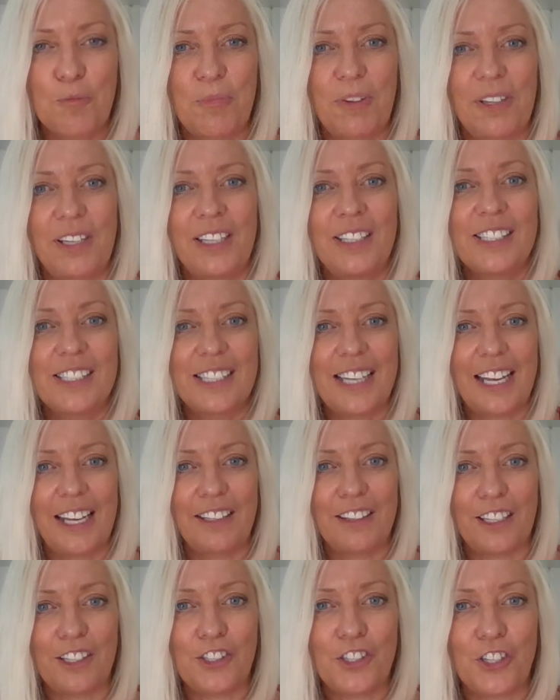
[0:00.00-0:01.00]
But
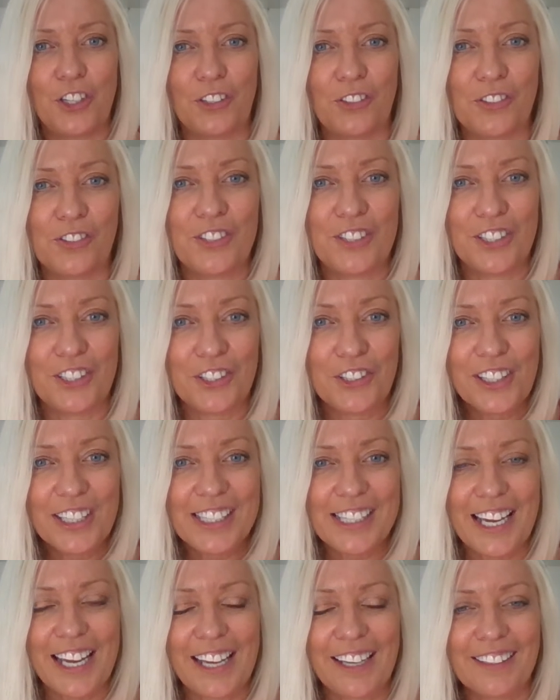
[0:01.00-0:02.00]
instead they chose the sugar
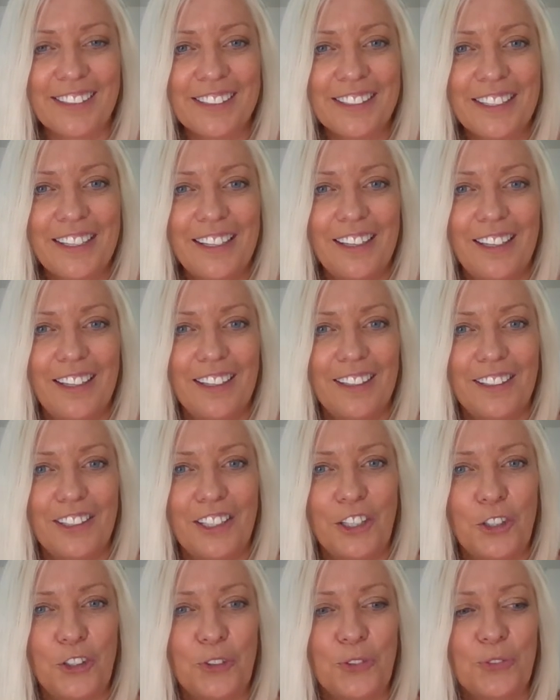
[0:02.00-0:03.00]
tax.
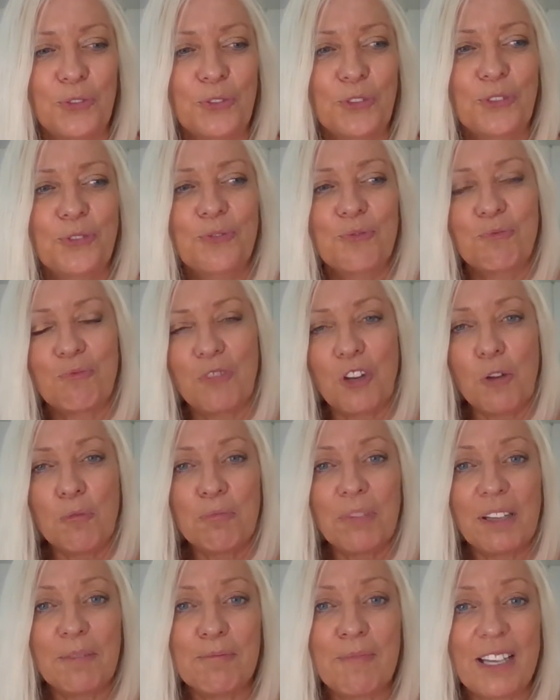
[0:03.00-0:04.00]
Now, not
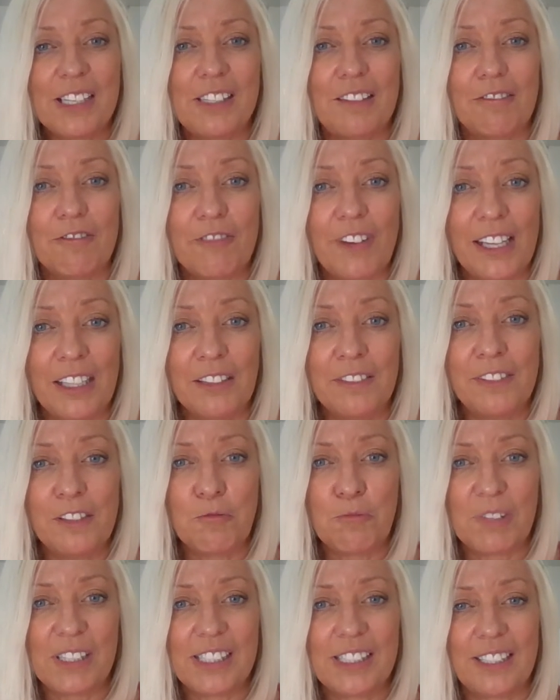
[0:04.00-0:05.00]
a big massive fan of
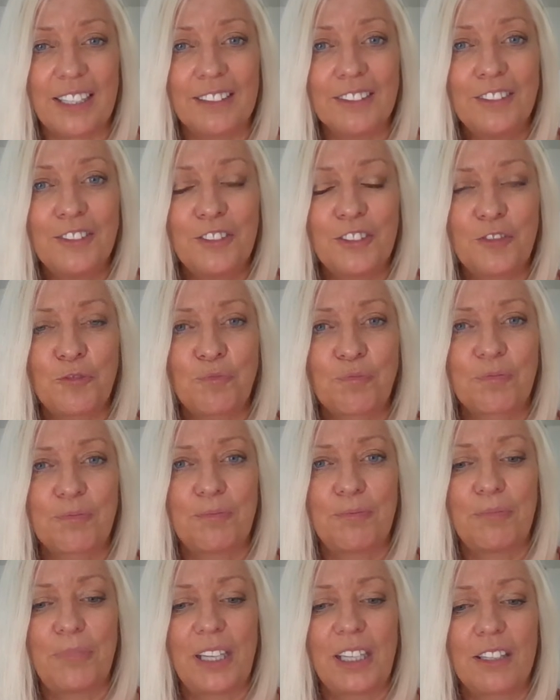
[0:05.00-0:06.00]
it myself,
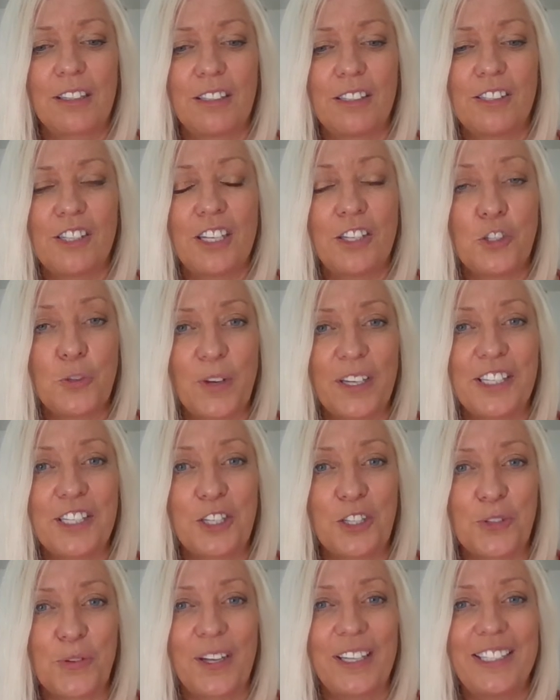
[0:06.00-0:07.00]
because in
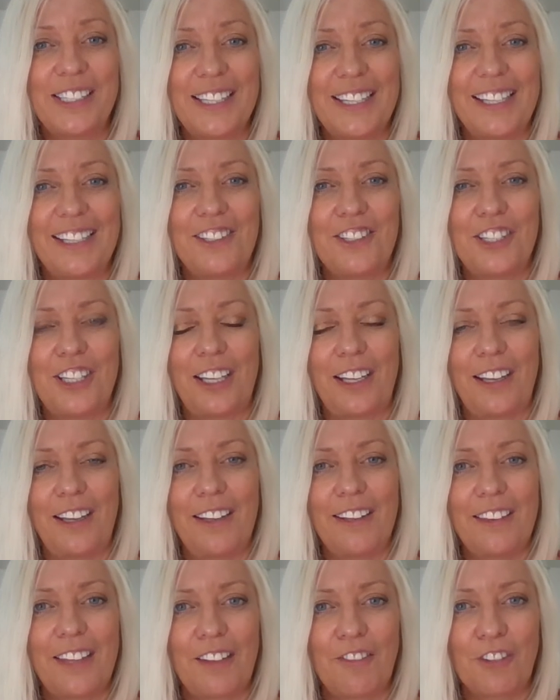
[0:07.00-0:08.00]
2020 this
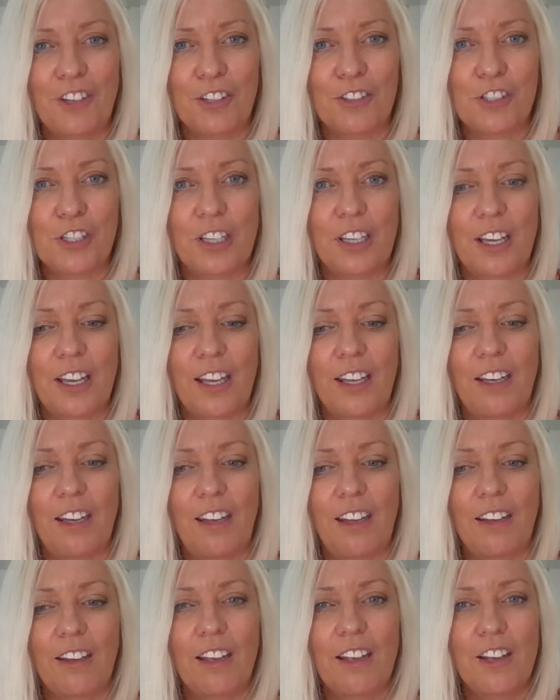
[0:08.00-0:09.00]
year they've got to kind
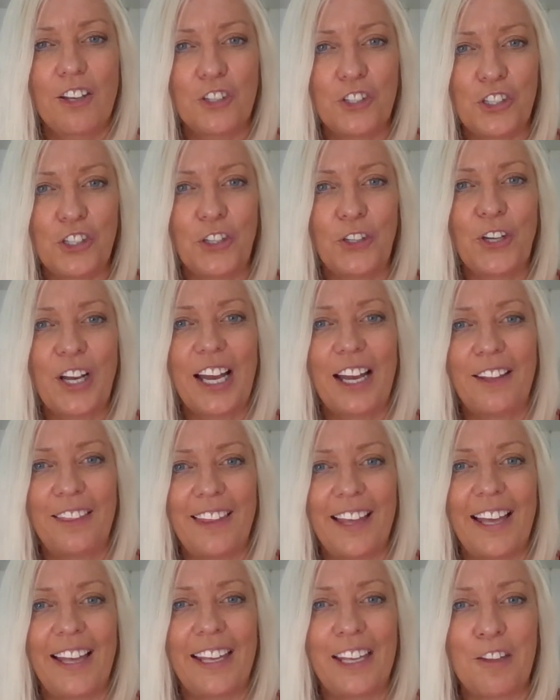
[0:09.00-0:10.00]
of show how
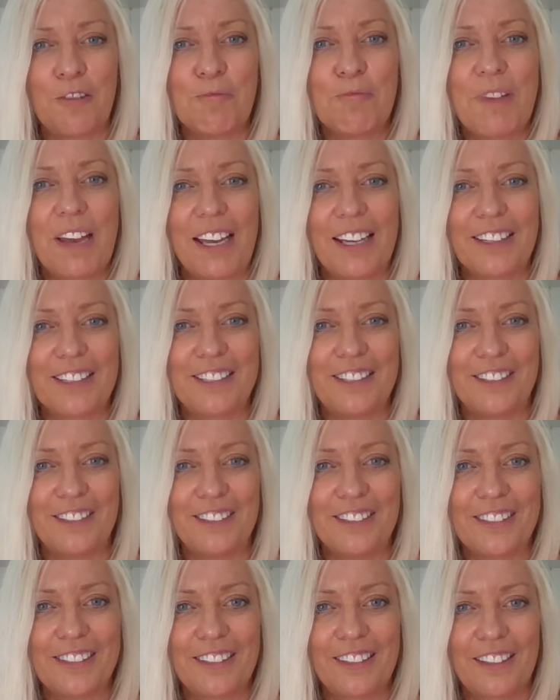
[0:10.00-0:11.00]
that
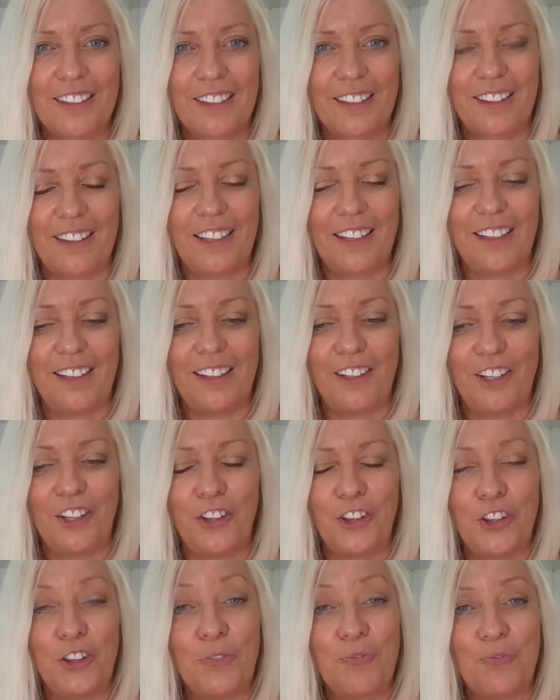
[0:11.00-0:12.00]
impacted
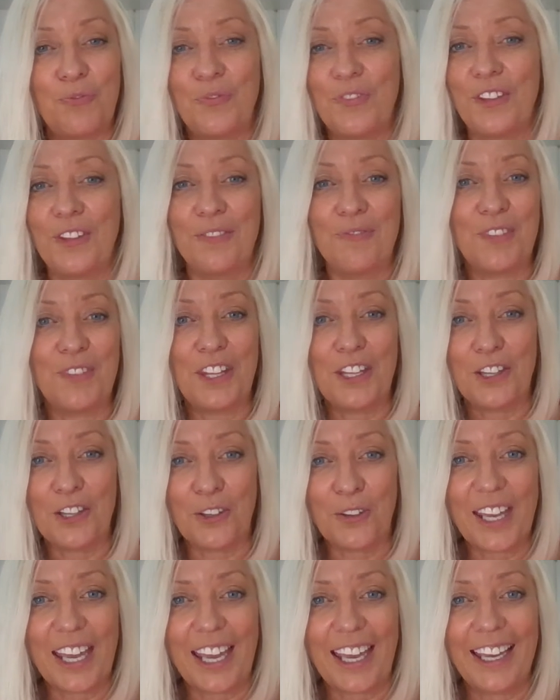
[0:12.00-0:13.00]
the
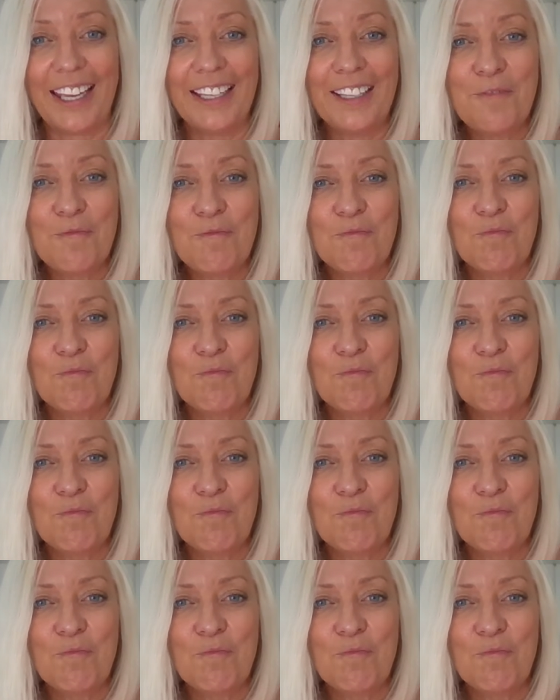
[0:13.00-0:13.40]
UK.